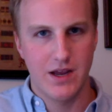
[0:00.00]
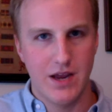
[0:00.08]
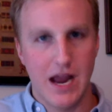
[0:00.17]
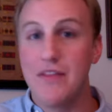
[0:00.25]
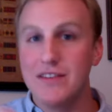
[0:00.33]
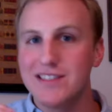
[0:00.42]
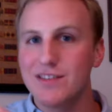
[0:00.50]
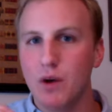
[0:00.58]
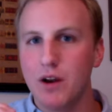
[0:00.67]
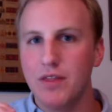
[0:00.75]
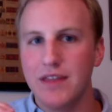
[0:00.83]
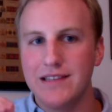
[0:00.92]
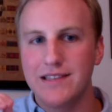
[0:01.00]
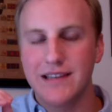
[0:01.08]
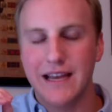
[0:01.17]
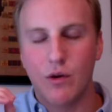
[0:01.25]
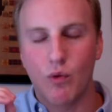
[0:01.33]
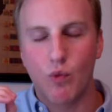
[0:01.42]
And this is where things
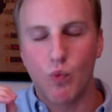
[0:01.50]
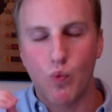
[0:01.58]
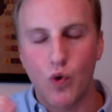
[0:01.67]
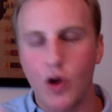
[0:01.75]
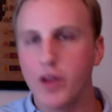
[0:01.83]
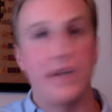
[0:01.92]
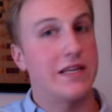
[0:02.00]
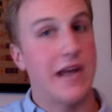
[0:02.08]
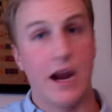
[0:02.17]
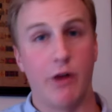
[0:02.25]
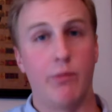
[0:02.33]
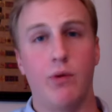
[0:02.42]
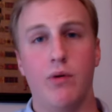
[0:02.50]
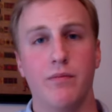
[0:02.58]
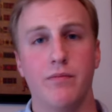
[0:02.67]
get really terrible.